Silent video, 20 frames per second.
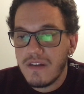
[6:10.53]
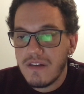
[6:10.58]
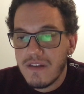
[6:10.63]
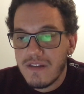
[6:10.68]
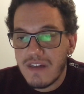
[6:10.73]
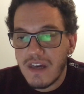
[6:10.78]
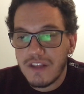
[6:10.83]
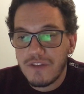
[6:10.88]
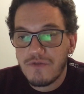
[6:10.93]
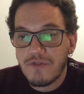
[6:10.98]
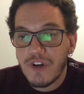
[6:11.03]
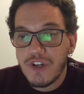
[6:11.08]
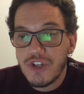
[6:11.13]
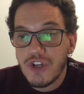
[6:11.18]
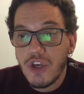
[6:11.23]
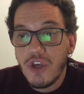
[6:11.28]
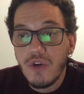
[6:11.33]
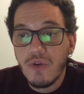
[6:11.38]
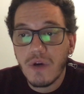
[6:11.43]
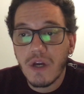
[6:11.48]
that French
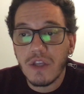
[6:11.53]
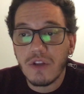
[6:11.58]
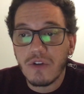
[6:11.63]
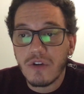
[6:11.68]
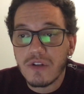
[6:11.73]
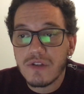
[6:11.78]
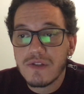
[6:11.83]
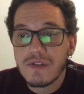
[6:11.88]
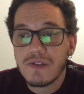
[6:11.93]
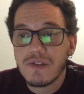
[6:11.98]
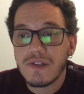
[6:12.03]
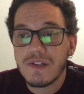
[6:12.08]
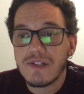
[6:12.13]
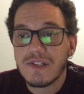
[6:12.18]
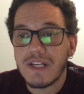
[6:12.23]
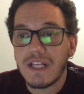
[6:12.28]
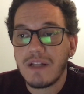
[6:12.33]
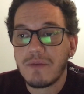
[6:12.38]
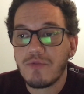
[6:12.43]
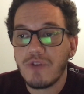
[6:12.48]
Huguenots
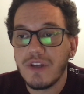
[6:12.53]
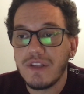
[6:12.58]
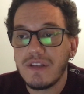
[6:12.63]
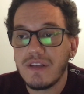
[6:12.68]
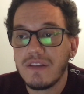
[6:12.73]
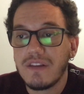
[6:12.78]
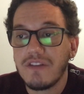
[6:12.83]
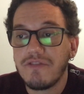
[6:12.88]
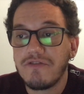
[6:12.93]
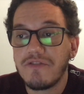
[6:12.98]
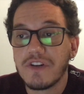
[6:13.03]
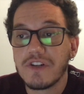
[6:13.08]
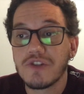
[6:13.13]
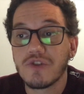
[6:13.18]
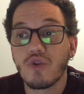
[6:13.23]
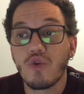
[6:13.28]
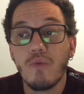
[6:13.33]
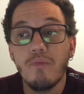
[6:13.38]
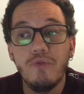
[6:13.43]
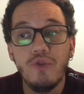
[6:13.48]
celebrated the
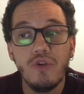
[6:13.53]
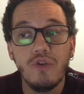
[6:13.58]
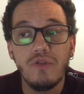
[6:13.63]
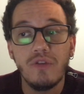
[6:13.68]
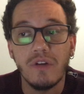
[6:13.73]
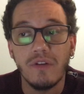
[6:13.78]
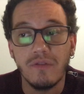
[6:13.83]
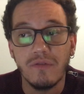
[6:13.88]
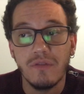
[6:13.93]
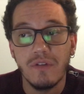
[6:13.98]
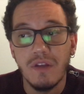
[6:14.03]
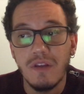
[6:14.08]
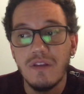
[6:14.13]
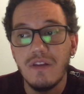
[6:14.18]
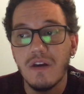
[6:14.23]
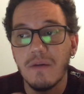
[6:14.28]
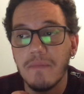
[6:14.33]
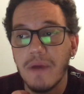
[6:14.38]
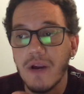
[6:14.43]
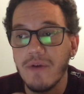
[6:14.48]
first communion in
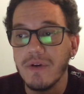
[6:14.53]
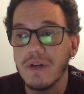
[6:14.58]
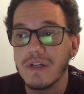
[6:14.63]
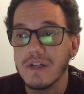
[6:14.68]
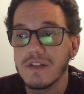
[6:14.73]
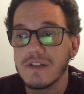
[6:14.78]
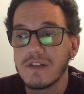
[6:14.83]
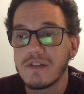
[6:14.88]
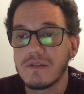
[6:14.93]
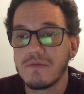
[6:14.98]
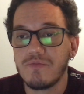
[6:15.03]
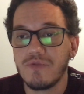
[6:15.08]
the Americas,